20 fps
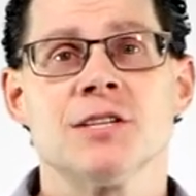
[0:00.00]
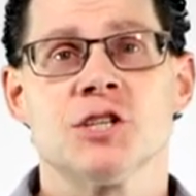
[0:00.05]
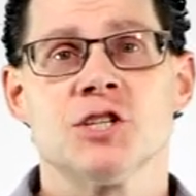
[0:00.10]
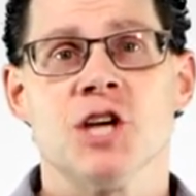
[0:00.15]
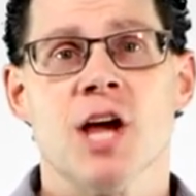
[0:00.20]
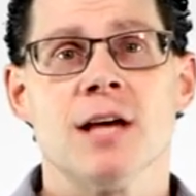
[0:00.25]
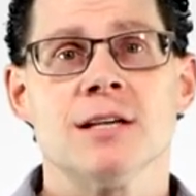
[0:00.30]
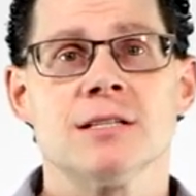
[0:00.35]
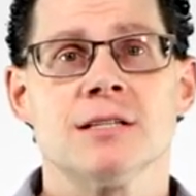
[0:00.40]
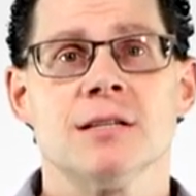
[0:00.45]

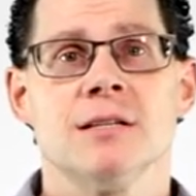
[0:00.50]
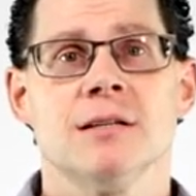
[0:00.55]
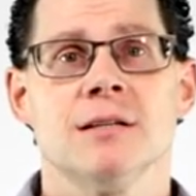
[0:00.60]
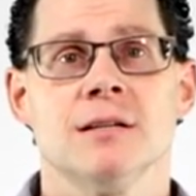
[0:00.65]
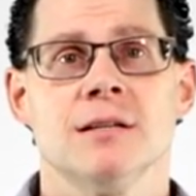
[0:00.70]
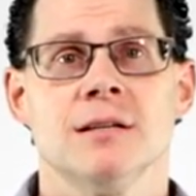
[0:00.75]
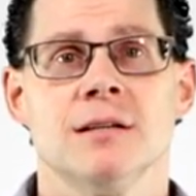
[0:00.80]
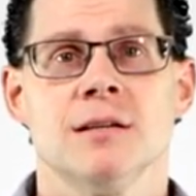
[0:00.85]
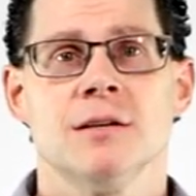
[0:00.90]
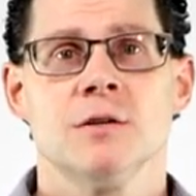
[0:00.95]
suggest,
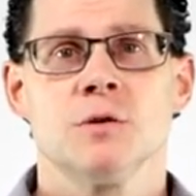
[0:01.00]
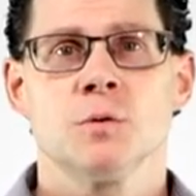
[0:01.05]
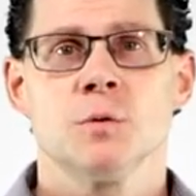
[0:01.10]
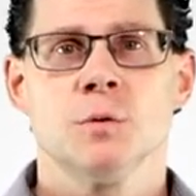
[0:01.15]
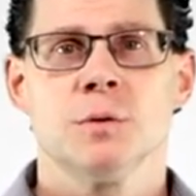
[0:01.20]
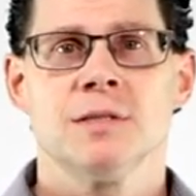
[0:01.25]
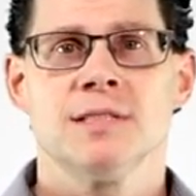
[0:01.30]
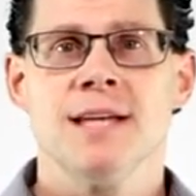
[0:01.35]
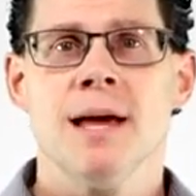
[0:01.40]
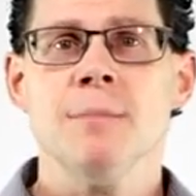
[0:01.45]

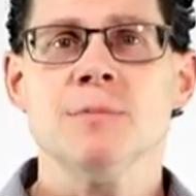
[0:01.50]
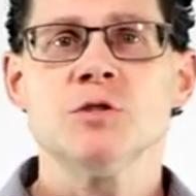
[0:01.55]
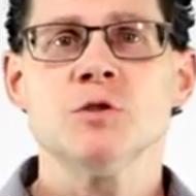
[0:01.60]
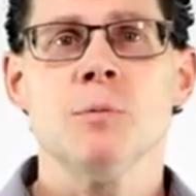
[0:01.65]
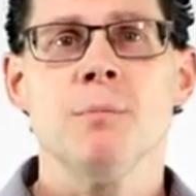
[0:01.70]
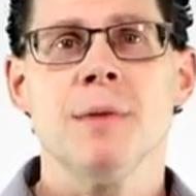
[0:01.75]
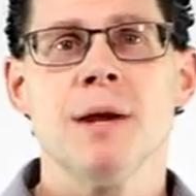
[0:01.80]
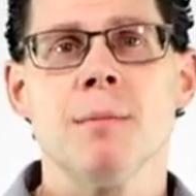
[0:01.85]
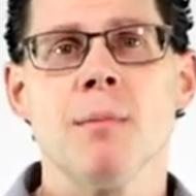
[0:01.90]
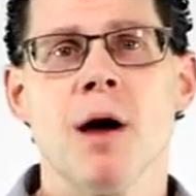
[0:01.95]
attempt to
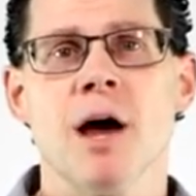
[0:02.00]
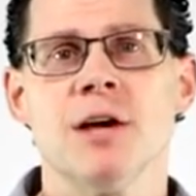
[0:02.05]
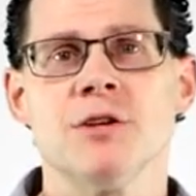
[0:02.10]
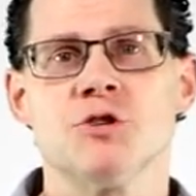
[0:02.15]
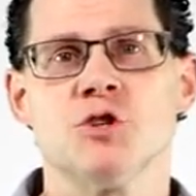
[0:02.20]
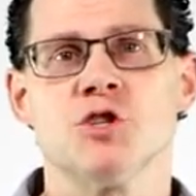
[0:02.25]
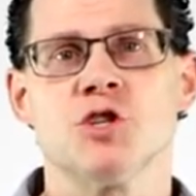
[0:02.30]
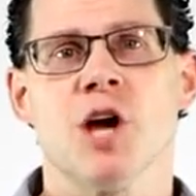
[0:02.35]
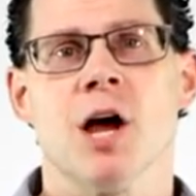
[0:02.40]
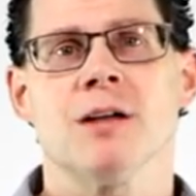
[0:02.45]
minimize
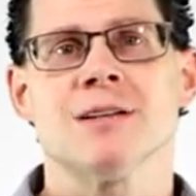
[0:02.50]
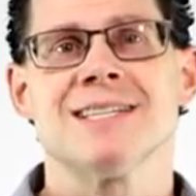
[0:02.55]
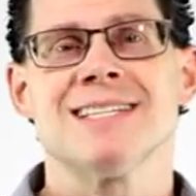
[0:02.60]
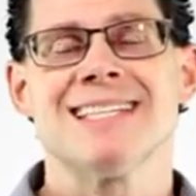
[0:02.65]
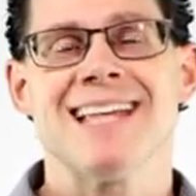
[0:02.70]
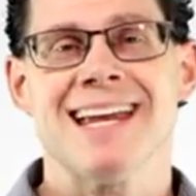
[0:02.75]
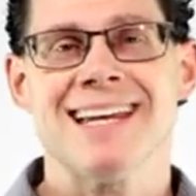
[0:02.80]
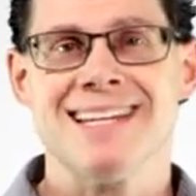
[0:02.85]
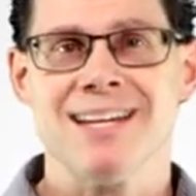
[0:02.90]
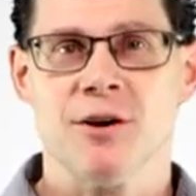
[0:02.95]
your child's
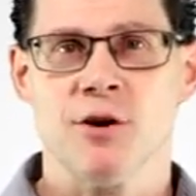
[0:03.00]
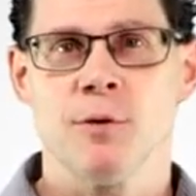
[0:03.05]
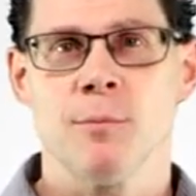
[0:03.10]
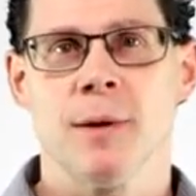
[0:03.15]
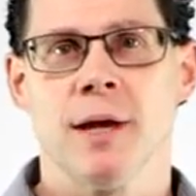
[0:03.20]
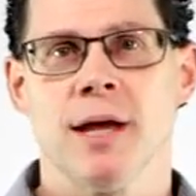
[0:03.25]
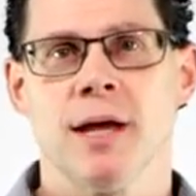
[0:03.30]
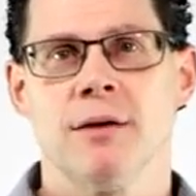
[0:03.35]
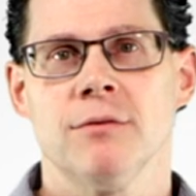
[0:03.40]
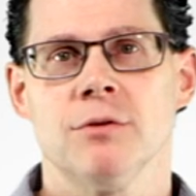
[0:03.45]
sedentary
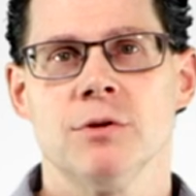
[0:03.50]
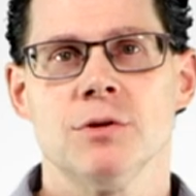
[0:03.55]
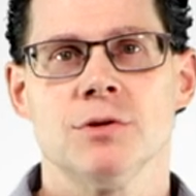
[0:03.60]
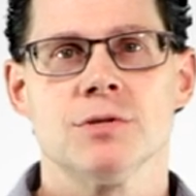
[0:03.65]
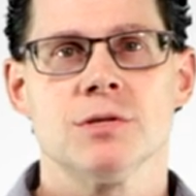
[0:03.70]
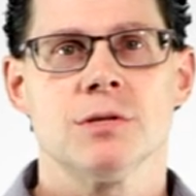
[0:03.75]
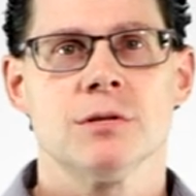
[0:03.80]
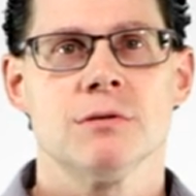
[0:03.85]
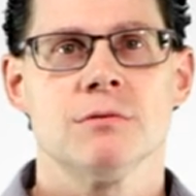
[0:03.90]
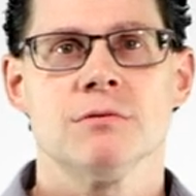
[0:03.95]

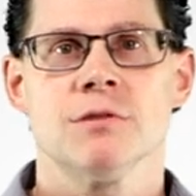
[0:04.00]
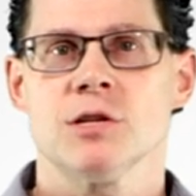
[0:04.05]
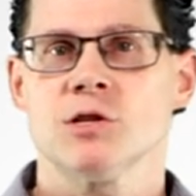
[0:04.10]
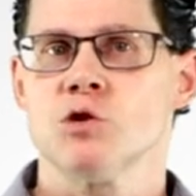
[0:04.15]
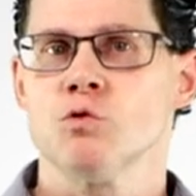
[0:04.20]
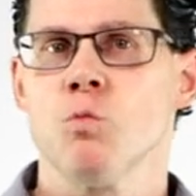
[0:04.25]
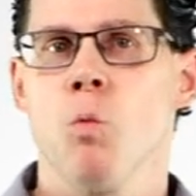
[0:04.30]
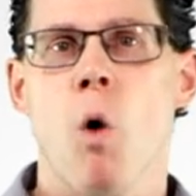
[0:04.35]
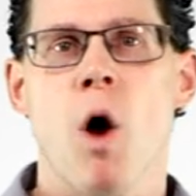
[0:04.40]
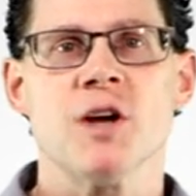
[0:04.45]
behaviors, such
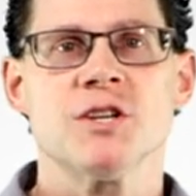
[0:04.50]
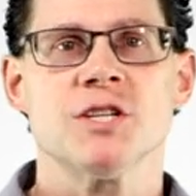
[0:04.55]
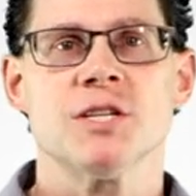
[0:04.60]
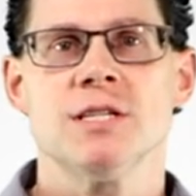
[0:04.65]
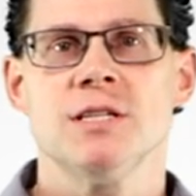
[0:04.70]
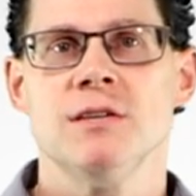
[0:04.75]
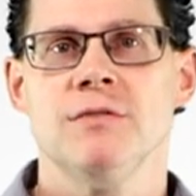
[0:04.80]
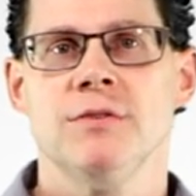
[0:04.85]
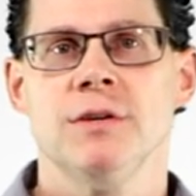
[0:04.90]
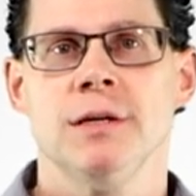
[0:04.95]
as watching
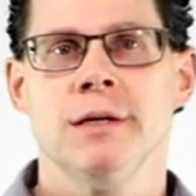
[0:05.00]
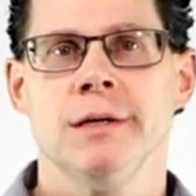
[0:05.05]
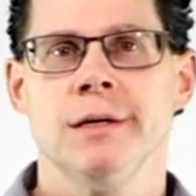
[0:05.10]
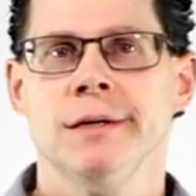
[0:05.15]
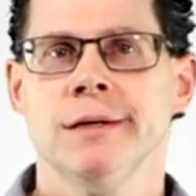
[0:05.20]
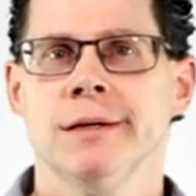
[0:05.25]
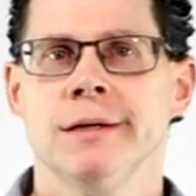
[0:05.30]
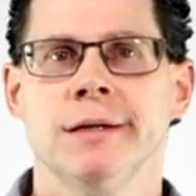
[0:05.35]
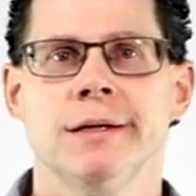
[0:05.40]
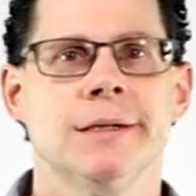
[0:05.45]

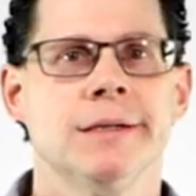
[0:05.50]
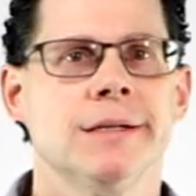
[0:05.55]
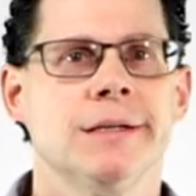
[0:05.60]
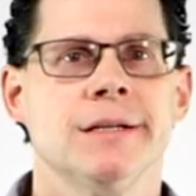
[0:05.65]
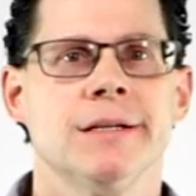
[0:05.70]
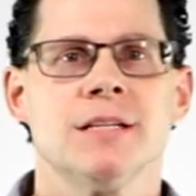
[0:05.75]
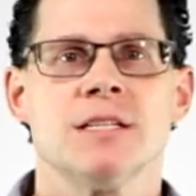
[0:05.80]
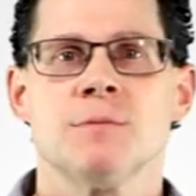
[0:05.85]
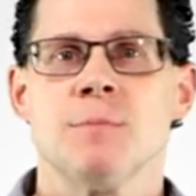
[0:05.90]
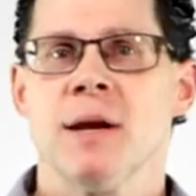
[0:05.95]
TV,
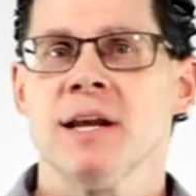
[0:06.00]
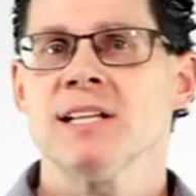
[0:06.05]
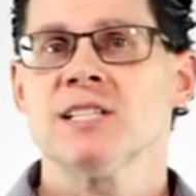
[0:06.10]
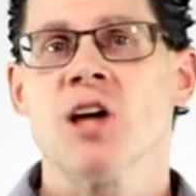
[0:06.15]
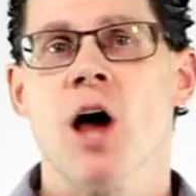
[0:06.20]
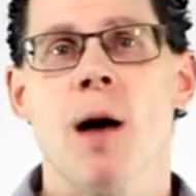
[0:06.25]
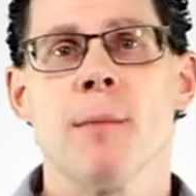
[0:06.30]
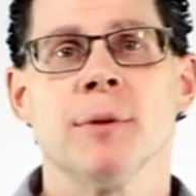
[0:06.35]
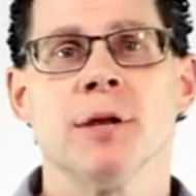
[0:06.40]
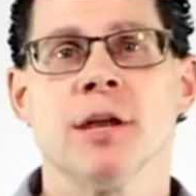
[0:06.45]
spending
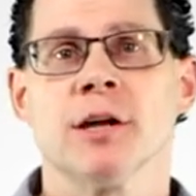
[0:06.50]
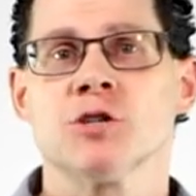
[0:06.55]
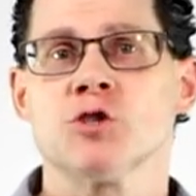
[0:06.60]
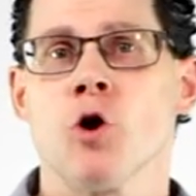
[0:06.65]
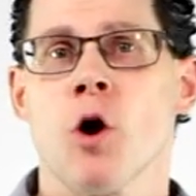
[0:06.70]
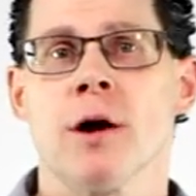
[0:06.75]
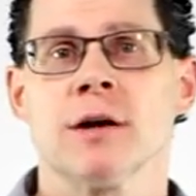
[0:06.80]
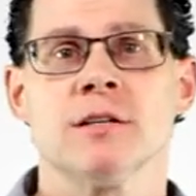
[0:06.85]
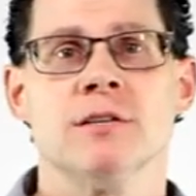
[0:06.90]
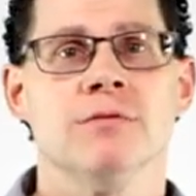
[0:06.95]
time on
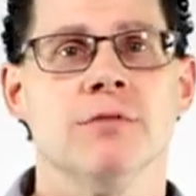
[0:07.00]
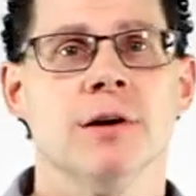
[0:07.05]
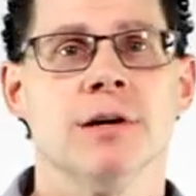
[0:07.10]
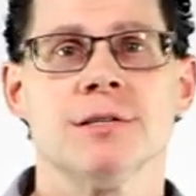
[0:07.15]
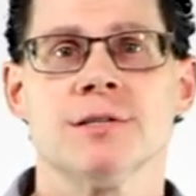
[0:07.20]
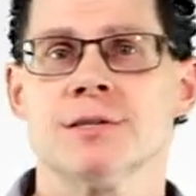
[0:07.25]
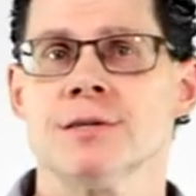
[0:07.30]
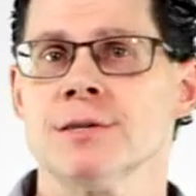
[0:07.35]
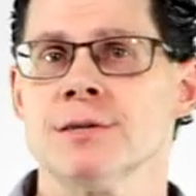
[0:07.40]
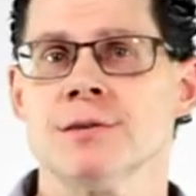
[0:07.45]
electronic
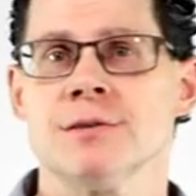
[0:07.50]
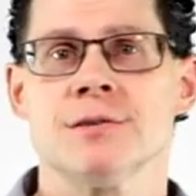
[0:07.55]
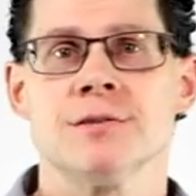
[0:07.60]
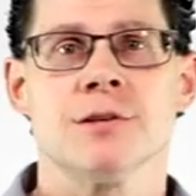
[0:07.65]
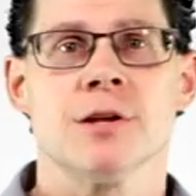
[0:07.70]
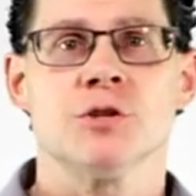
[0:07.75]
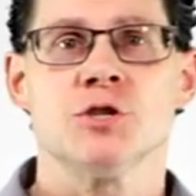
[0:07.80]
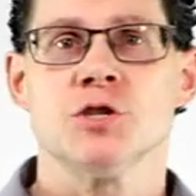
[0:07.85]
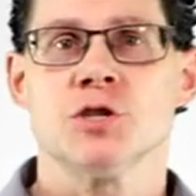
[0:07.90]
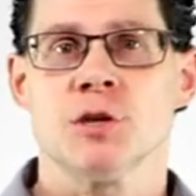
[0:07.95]
devices
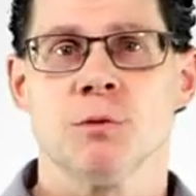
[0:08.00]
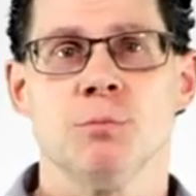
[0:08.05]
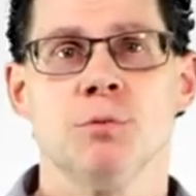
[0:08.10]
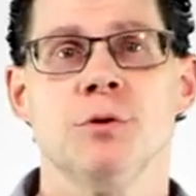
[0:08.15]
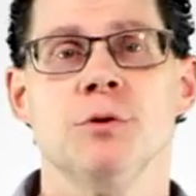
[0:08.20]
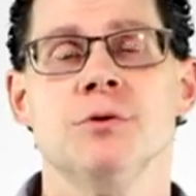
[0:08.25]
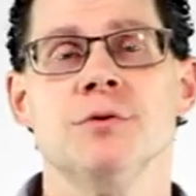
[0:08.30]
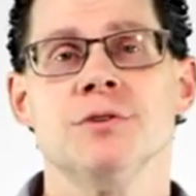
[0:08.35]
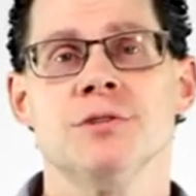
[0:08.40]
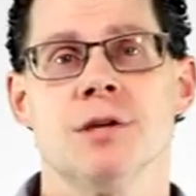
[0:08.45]
such as
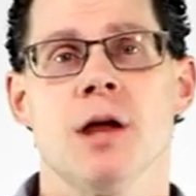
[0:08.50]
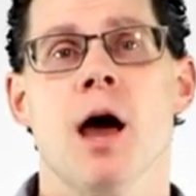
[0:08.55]
computers and